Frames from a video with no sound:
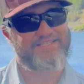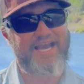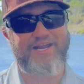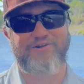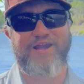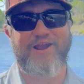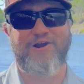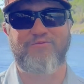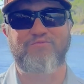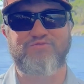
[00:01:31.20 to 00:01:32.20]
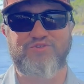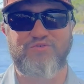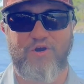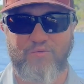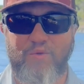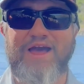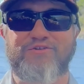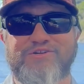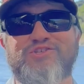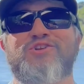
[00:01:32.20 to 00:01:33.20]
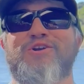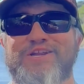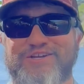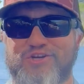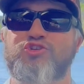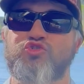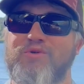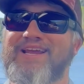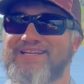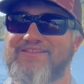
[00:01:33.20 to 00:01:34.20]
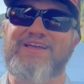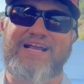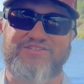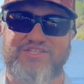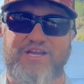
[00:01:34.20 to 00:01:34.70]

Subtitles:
Saturday, our weather is starting to trend in that